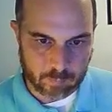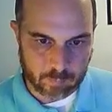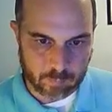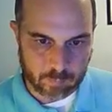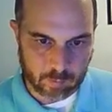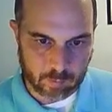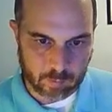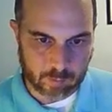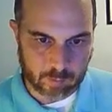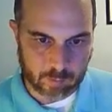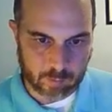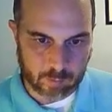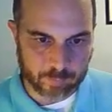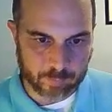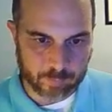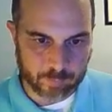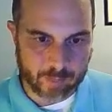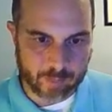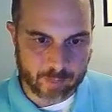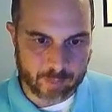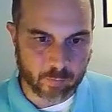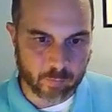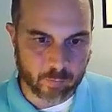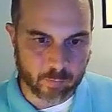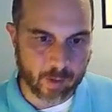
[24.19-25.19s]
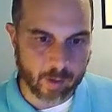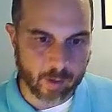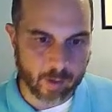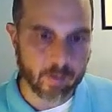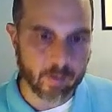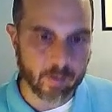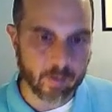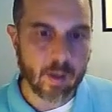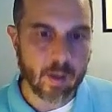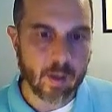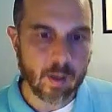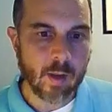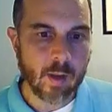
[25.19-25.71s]
in a place where
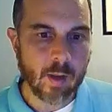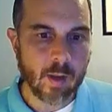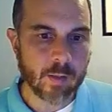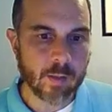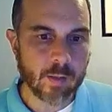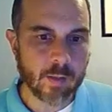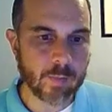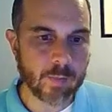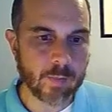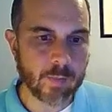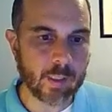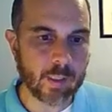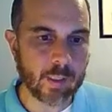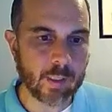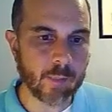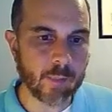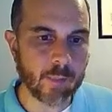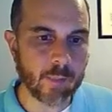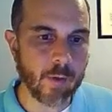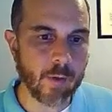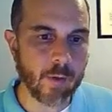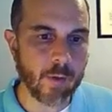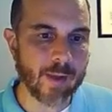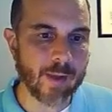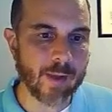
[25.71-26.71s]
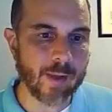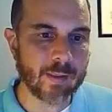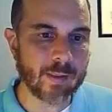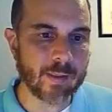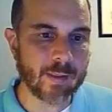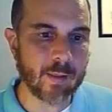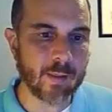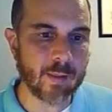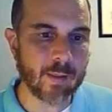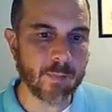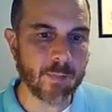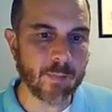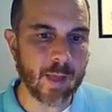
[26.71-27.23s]
sheminichim bo
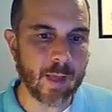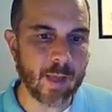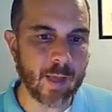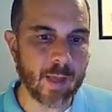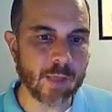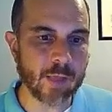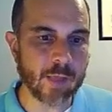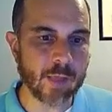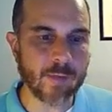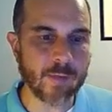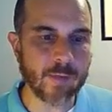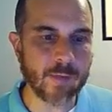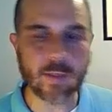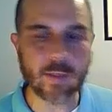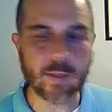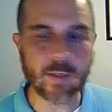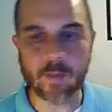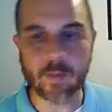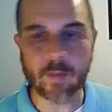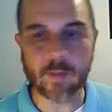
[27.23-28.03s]
eitzim eish veitzim,